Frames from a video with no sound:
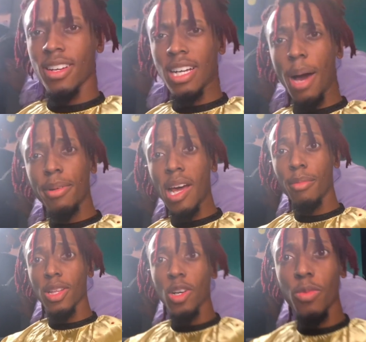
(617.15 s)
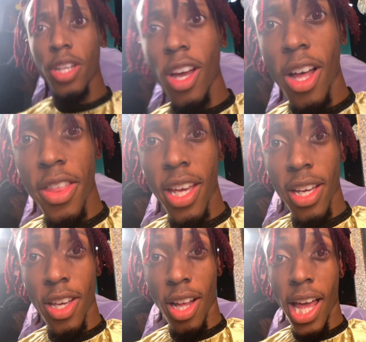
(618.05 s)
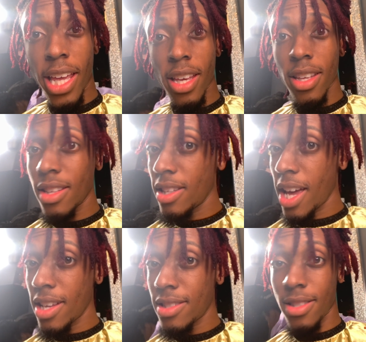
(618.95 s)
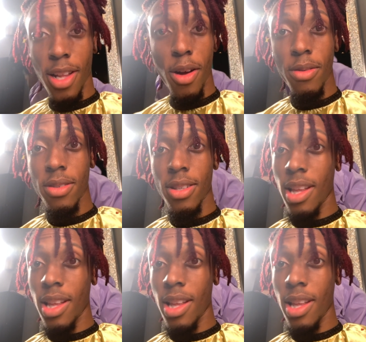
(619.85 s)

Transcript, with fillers: Comment down below. What do y'all think? Y'all like it? Yes? No?